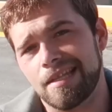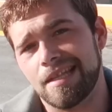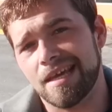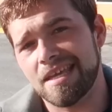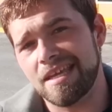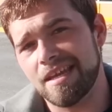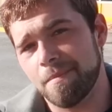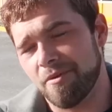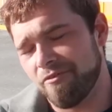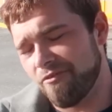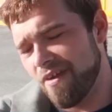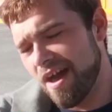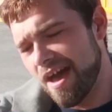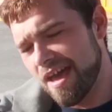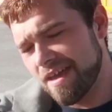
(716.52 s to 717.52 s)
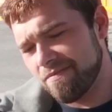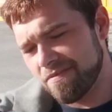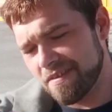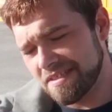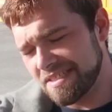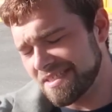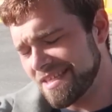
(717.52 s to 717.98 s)
Lucky number five.
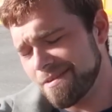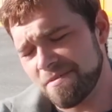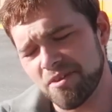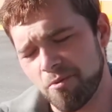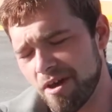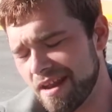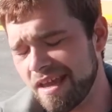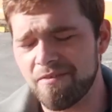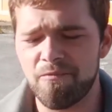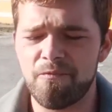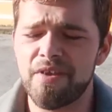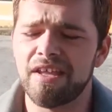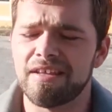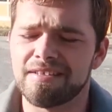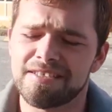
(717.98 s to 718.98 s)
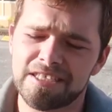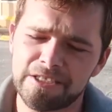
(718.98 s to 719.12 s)
This is gonna be the one, I can feel it.